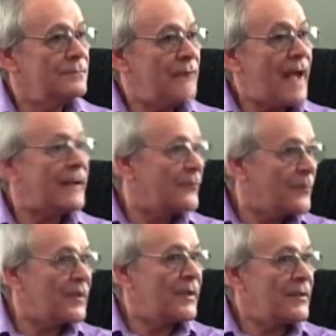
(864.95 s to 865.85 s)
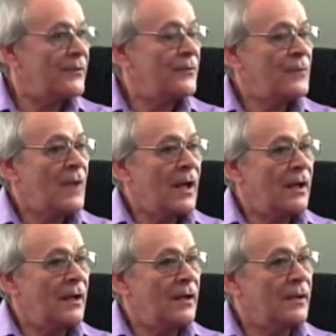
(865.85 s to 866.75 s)
active place.
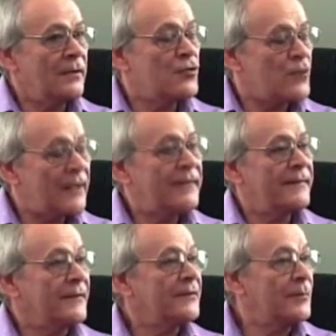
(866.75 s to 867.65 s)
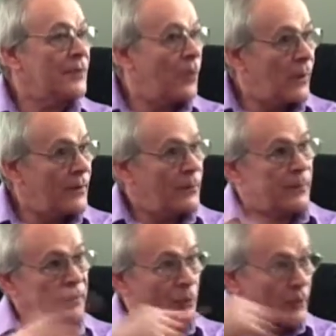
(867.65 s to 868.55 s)
The trolley system that
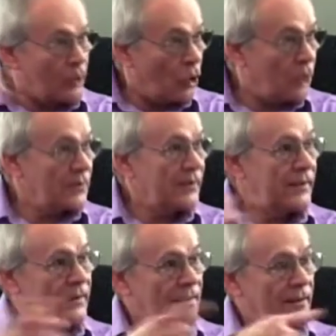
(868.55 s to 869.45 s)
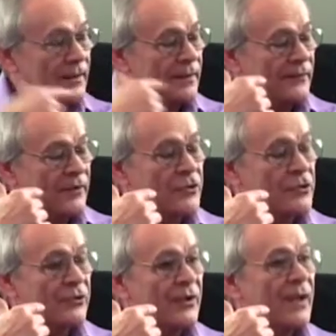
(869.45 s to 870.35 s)
went between all the
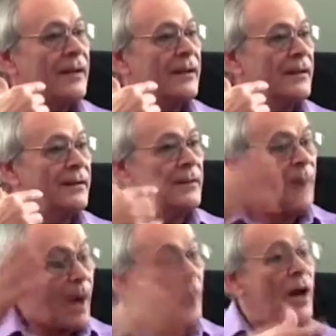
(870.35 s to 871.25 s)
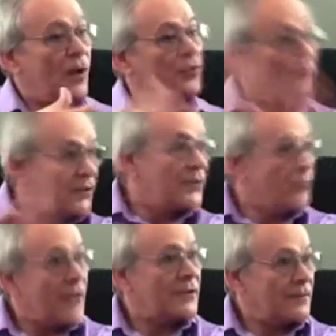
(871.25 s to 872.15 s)
villages, the powerhouse was in
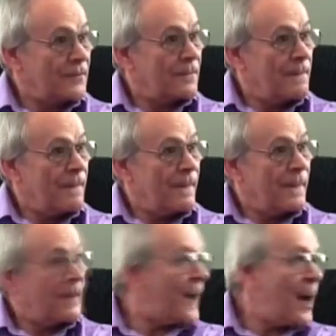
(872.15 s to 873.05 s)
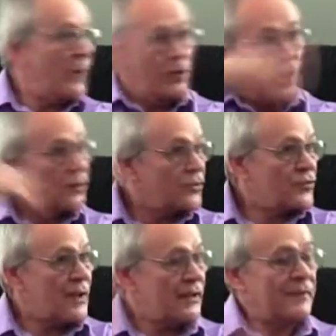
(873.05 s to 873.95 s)
Rockland. That powered all the
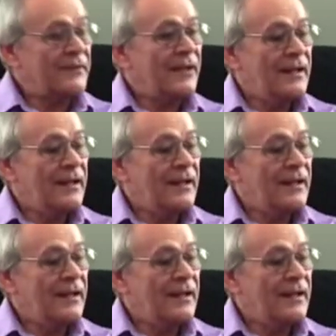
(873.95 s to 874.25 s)
trolleys.